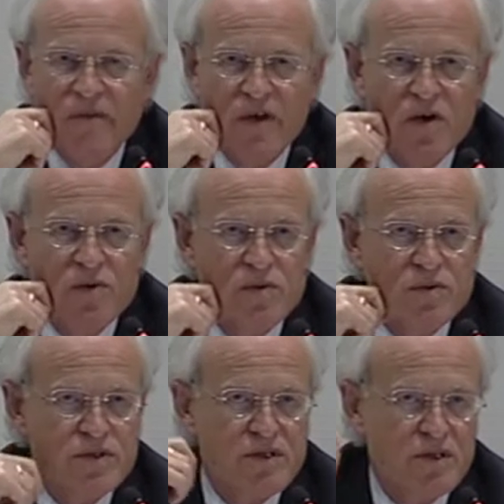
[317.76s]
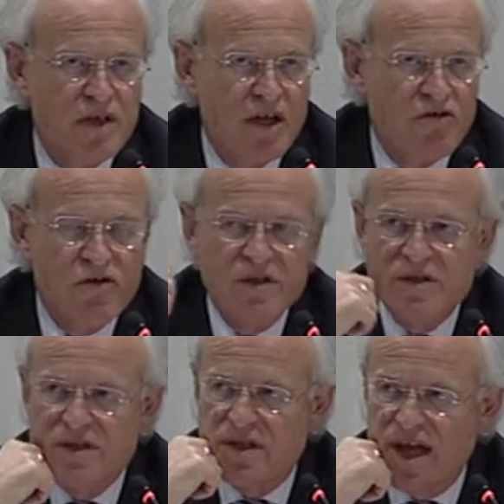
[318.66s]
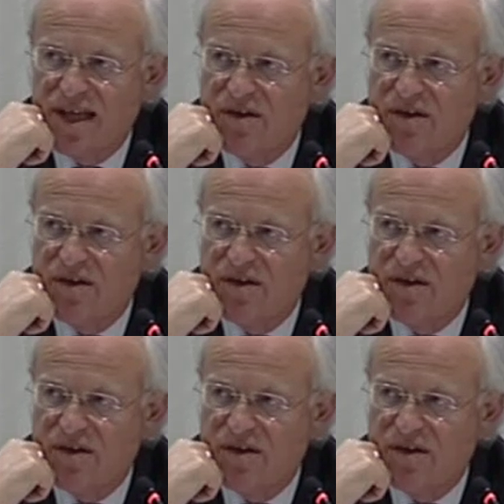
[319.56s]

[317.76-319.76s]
those countries like